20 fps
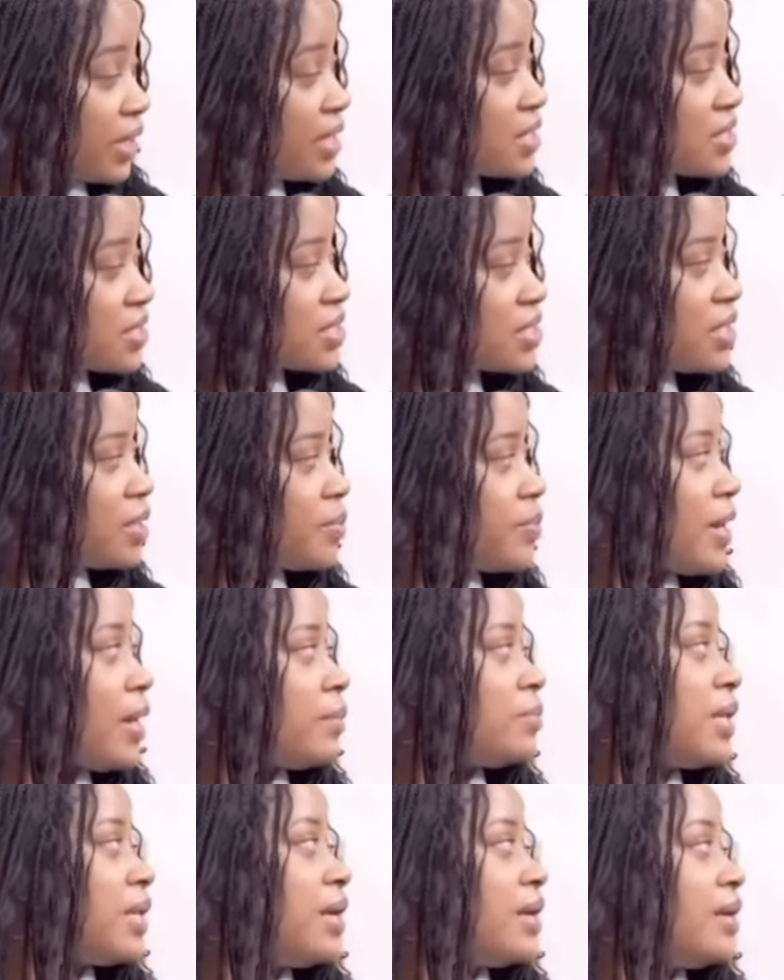we don't
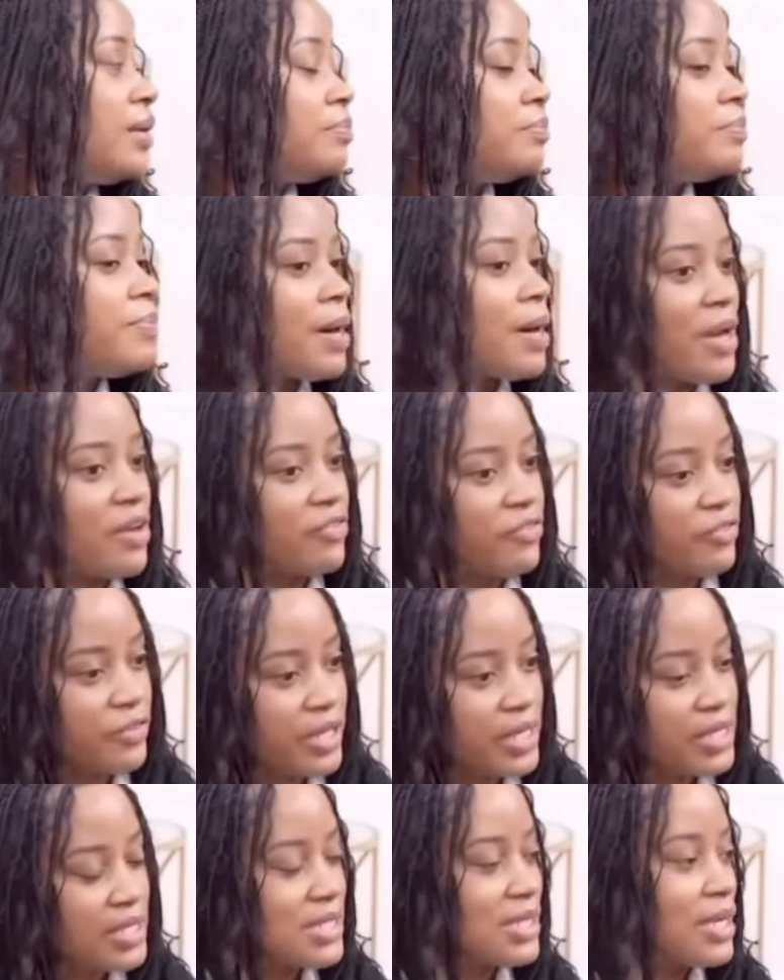have
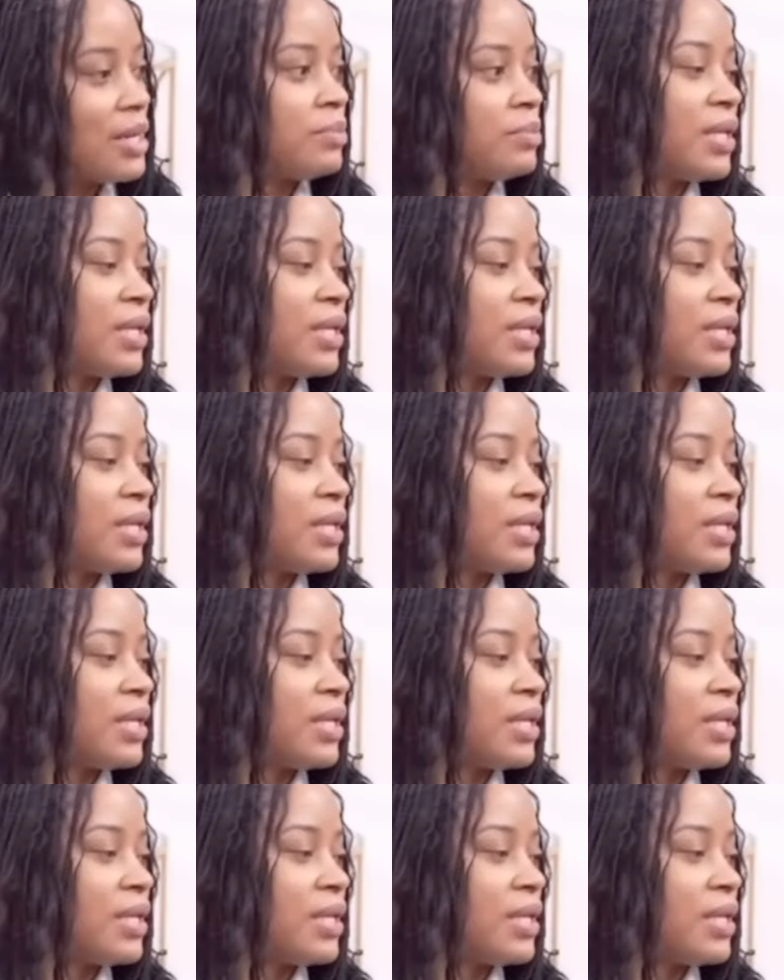any